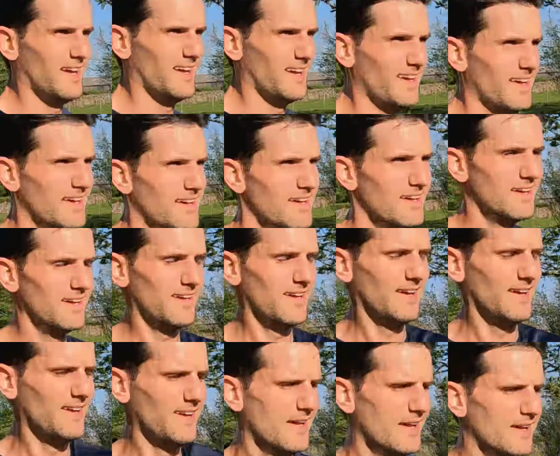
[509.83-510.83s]
When I did turn
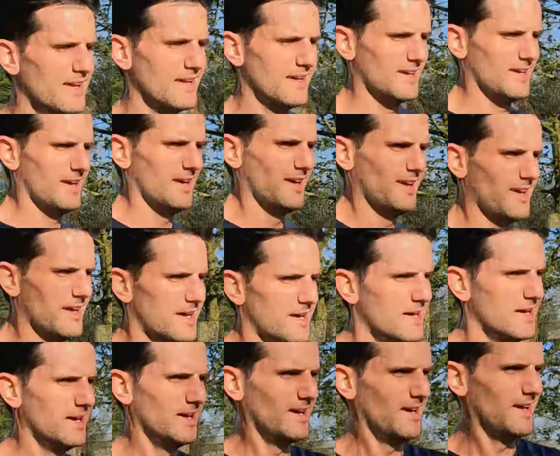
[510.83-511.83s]
around to head home, I had
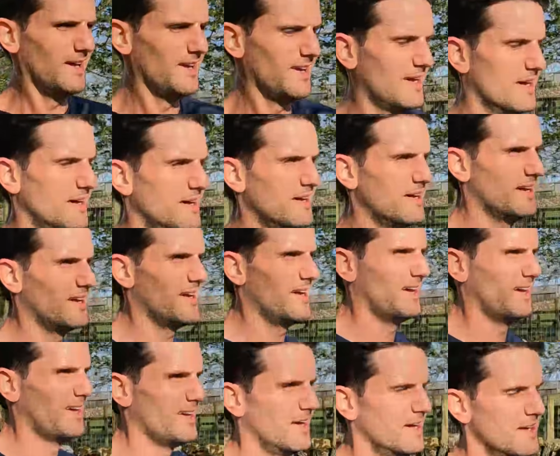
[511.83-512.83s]
about 4 kilometers of
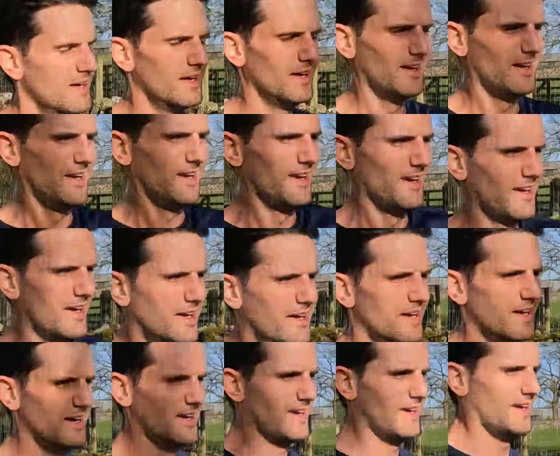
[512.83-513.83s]
gentle downhill to
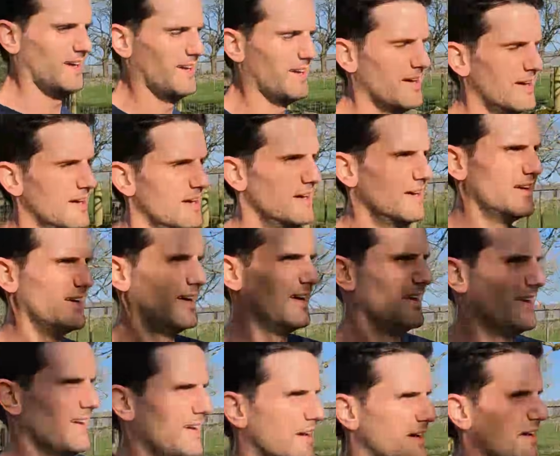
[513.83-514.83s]
go, so I sped
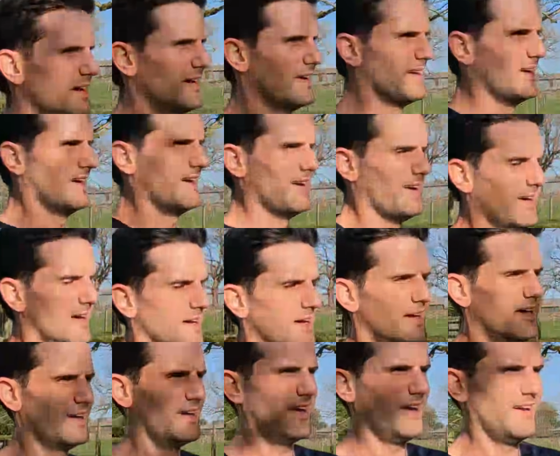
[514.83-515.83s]
up to about
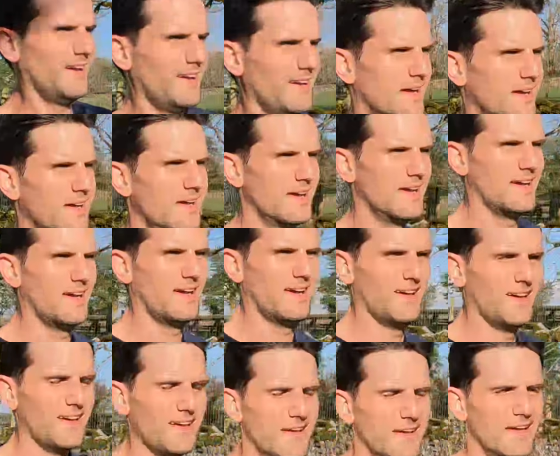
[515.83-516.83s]
threshold pace, which is
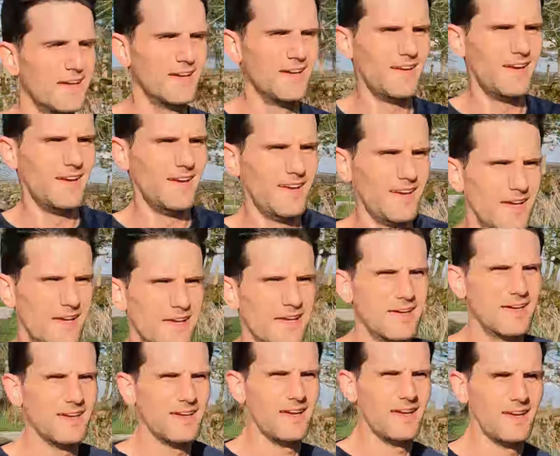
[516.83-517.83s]
around 3:30 per
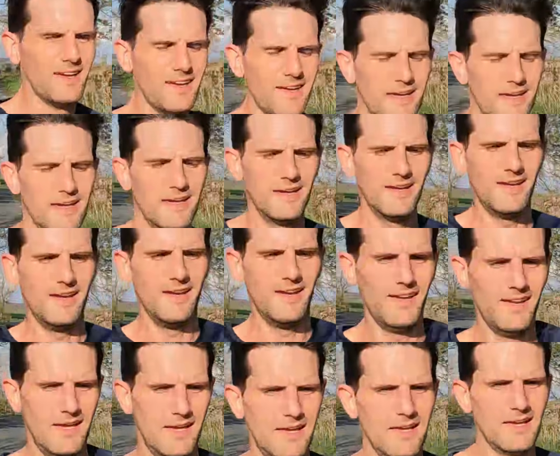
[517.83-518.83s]
kilometer for me,
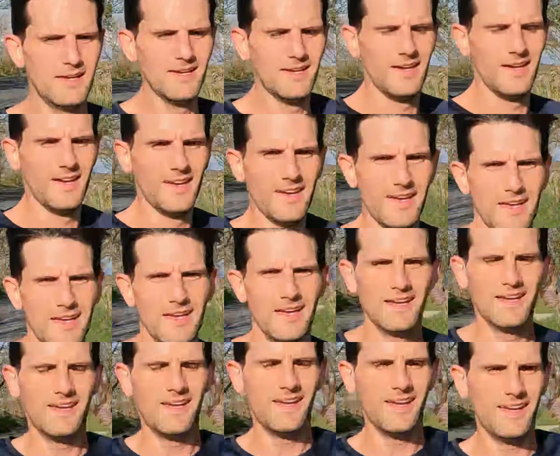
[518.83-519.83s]
and they felt really
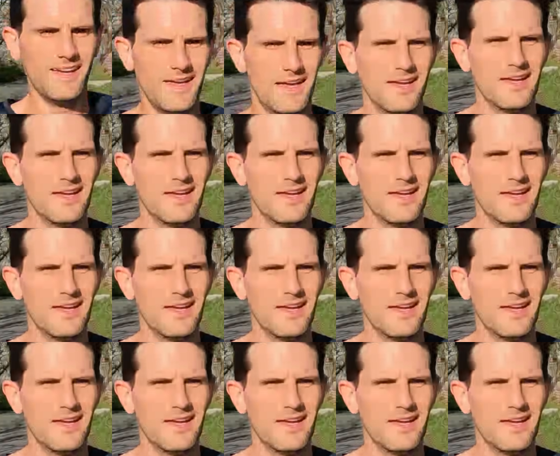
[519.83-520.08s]
good